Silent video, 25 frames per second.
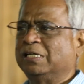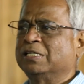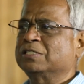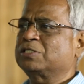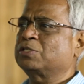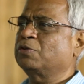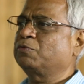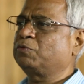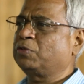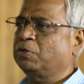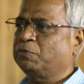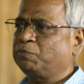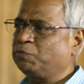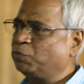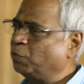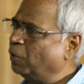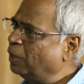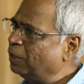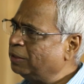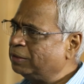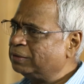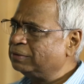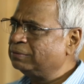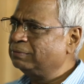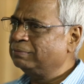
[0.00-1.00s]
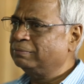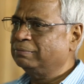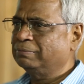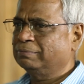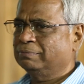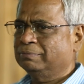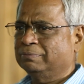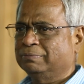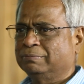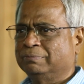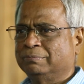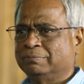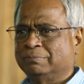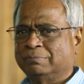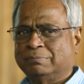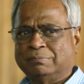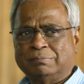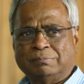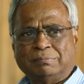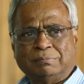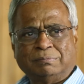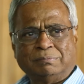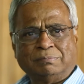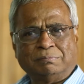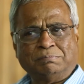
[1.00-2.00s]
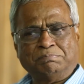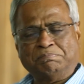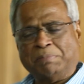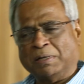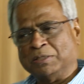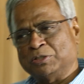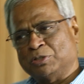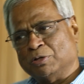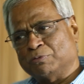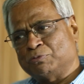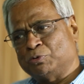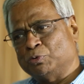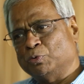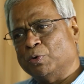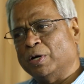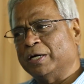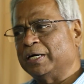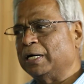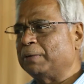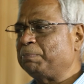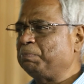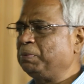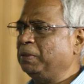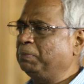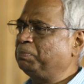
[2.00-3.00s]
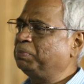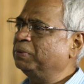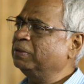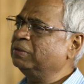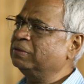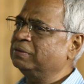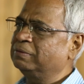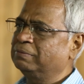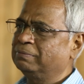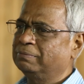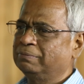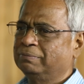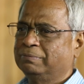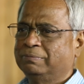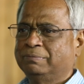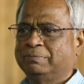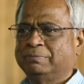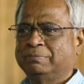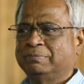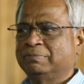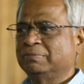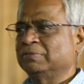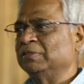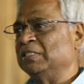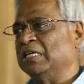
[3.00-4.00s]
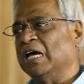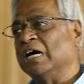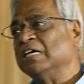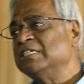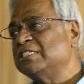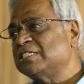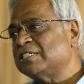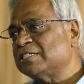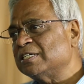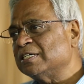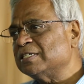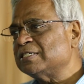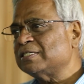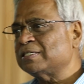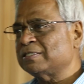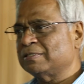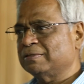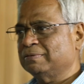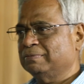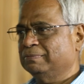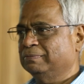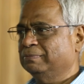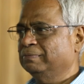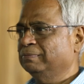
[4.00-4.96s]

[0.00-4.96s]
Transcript: years of tough work, bunch of 200 people, youngsters,